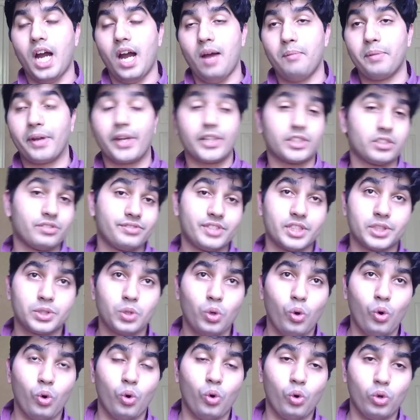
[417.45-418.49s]
because of this
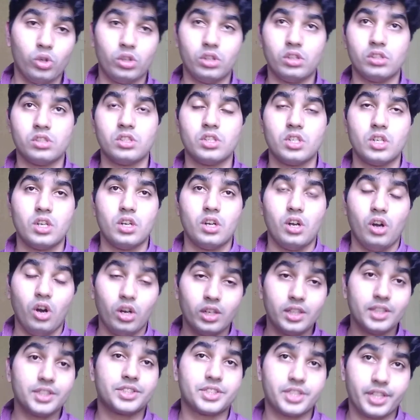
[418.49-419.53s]
whole
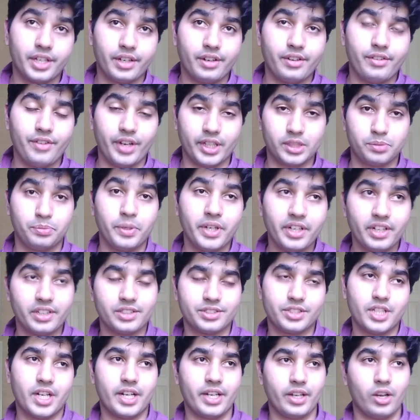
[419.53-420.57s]
holistic experience
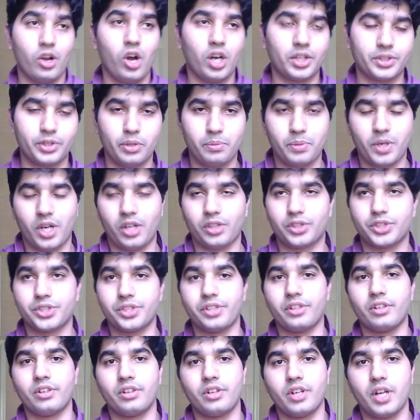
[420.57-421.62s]
that I got through
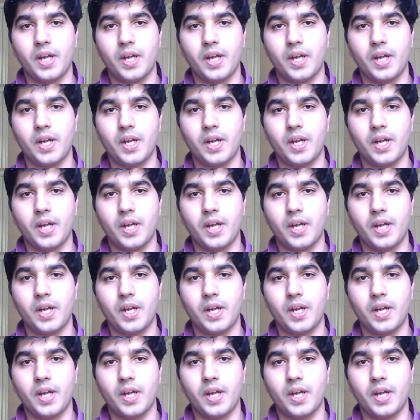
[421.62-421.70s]
production